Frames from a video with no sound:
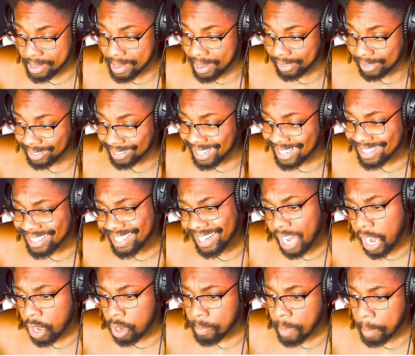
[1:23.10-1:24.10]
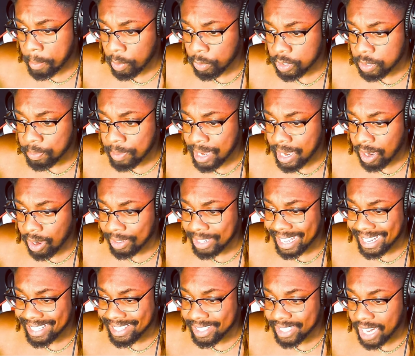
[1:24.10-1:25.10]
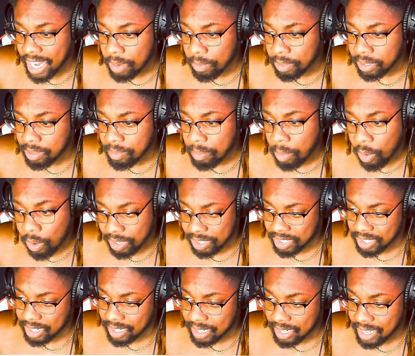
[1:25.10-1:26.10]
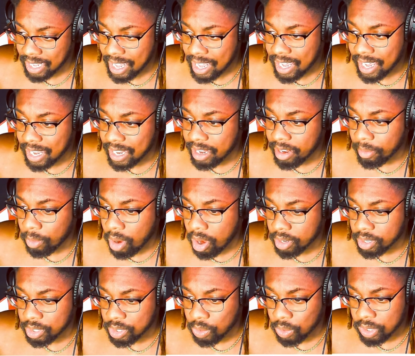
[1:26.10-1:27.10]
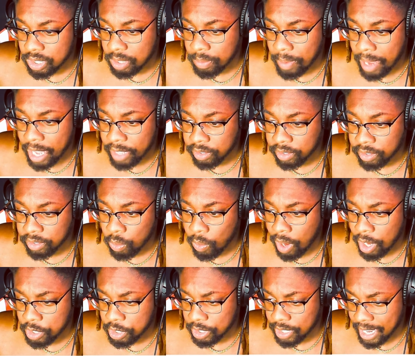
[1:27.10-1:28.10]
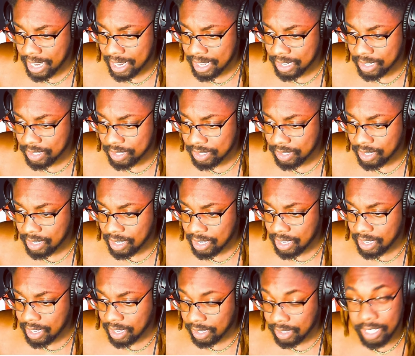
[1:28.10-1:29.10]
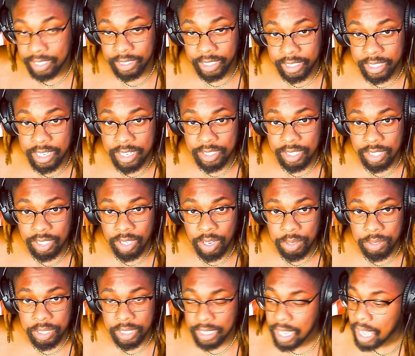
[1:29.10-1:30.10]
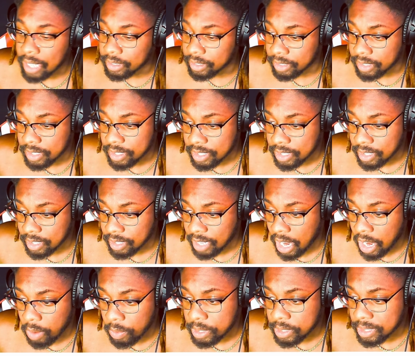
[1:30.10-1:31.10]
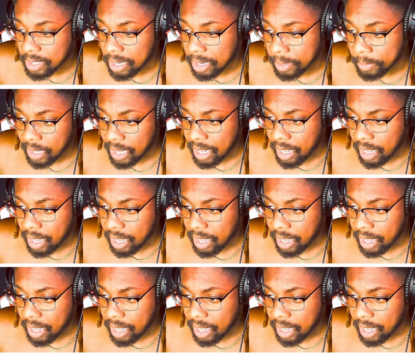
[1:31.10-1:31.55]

The last thing I remember was being on that date with Morrison and him walking towards the bathroom to wash his hands. Cleanliness is close to godliness, I always say.